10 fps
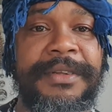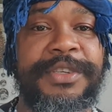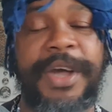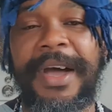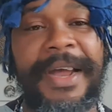
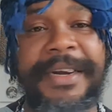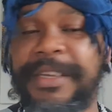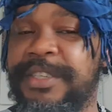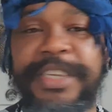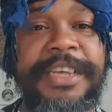So all
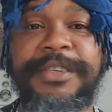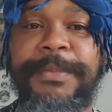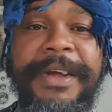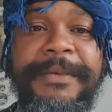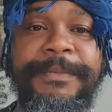these things,
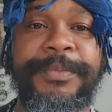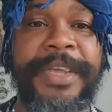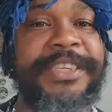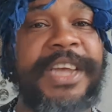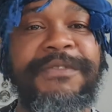man,
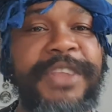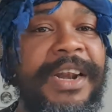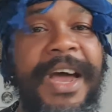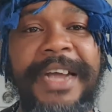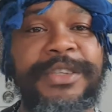it's of the
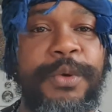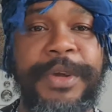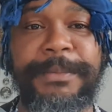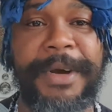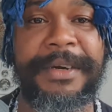Lord
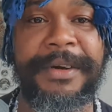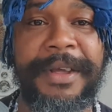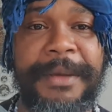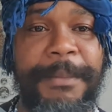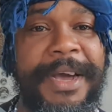doing, man.
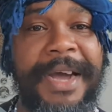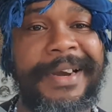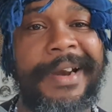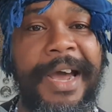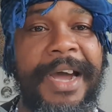Because
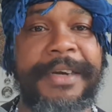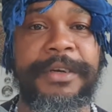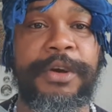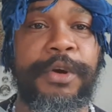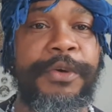the Lord
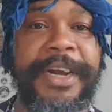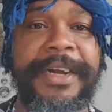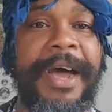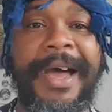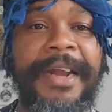
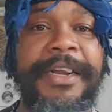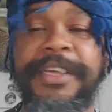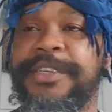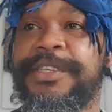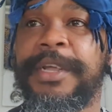create all
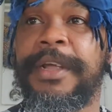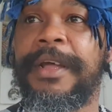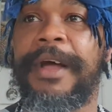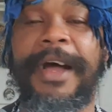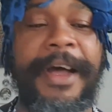these
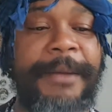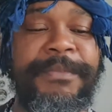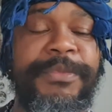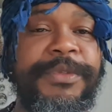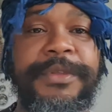um